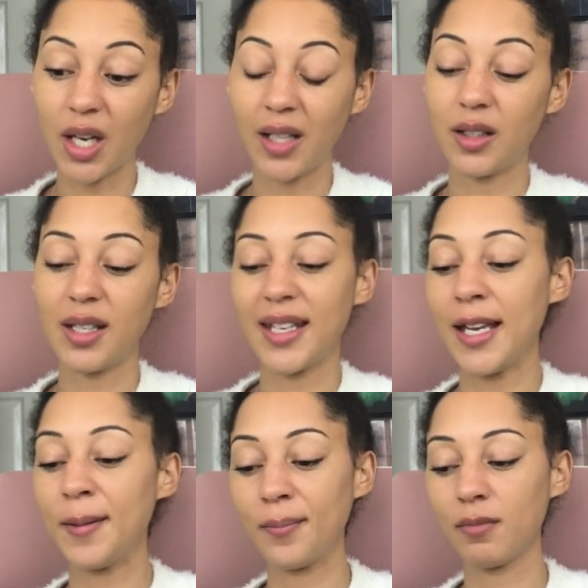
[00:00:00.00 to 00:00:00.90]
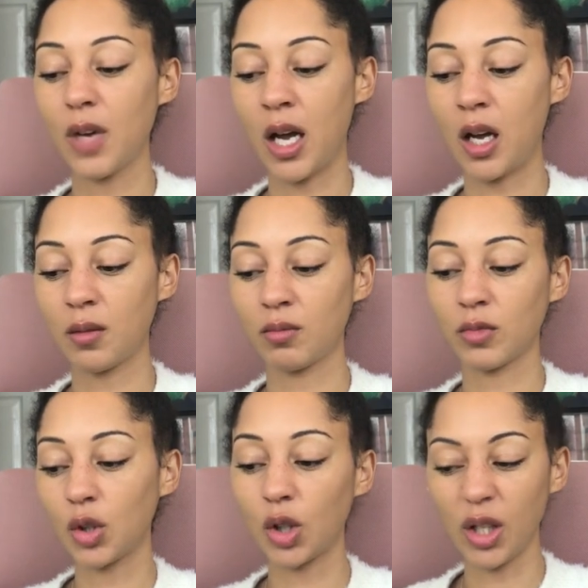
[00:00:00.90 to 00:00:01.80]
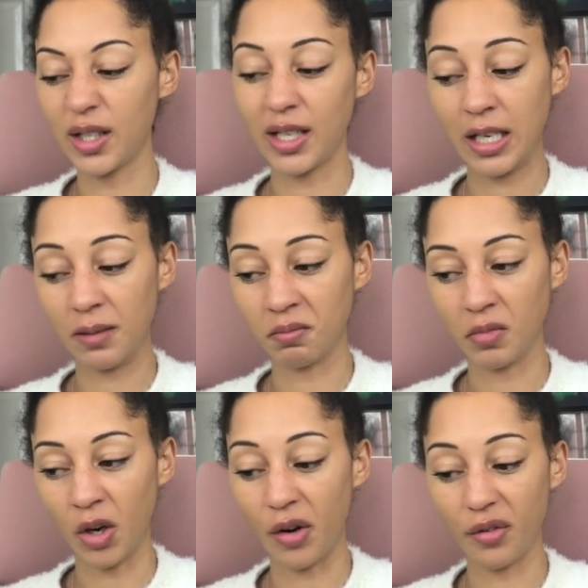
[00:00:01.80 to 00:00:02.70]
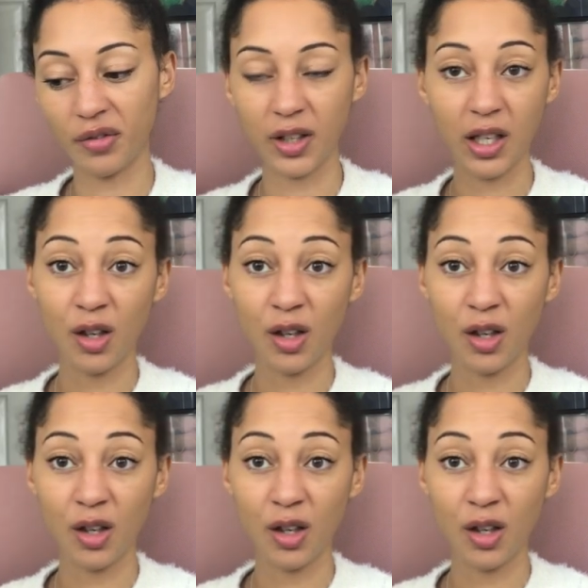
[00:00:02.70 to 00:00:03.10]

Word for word: and the same um, colour scheme of